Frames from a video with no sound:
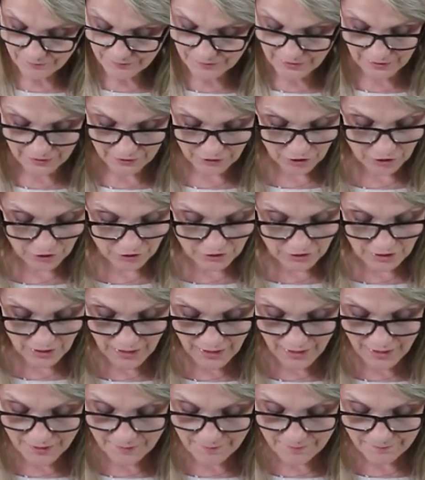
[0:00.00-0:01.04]
take your
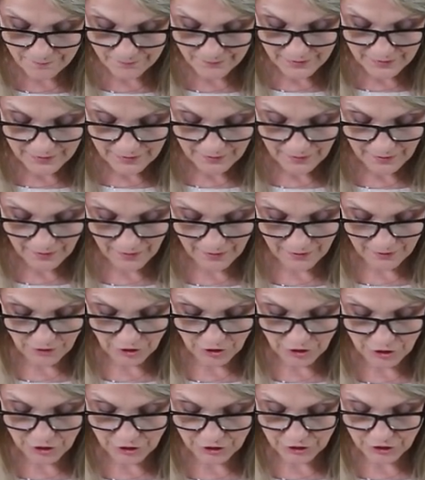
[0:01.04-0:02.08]
time and
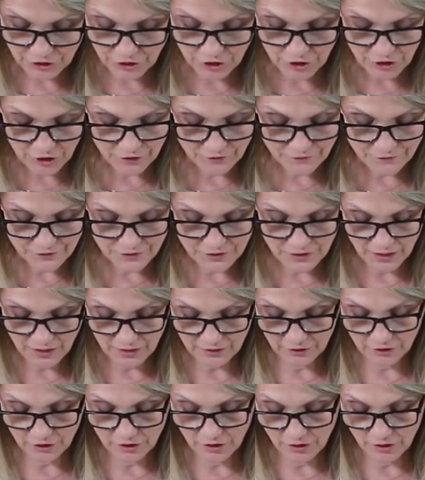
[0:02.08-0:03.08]
your curves are